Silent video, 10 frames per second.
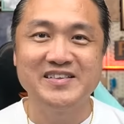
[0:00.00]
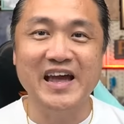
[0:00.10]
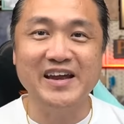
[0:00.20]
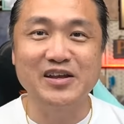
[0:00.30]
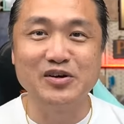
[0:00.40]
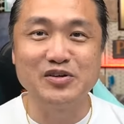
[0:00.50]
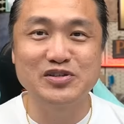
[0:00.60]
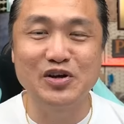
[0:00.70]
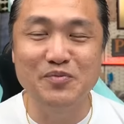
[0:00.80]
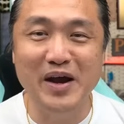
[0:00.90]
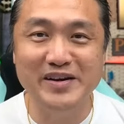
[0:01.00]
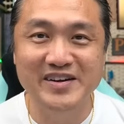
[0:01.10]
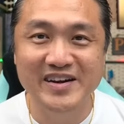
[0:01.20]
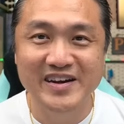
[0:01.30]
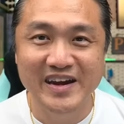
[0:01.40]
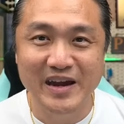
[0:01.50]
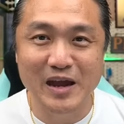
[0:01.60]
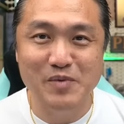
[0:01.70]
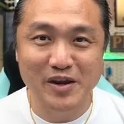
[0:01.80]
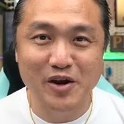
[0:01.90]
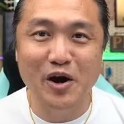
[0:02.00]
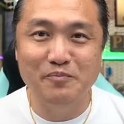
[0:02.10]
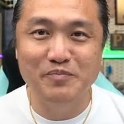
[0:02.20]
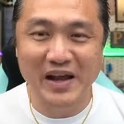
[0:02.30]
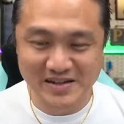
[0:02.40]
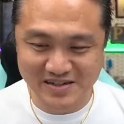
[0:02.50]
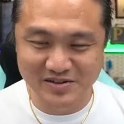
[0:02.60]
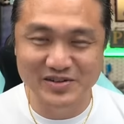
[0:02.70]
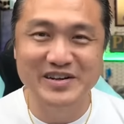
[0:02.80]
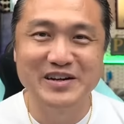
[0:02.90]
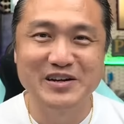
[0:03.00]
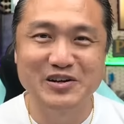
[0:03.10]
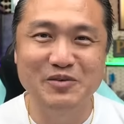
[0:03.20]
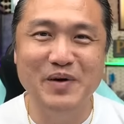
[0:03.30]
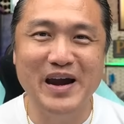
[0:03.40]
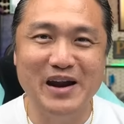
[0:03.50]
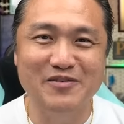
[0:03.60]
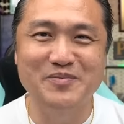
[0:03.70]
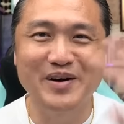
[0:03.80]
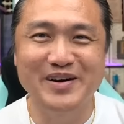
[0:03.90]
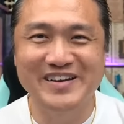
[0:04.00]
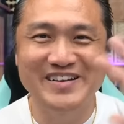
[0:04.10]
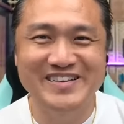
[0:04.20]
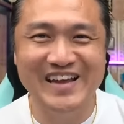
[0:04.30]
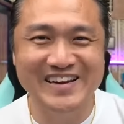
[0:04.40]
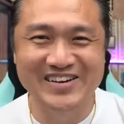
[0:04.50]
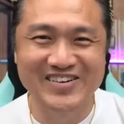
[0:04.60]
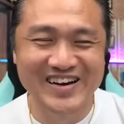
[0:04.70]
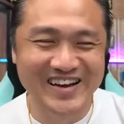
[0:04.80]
Thank you so much, and may God bless you. Goodbye, everybody. Thank you.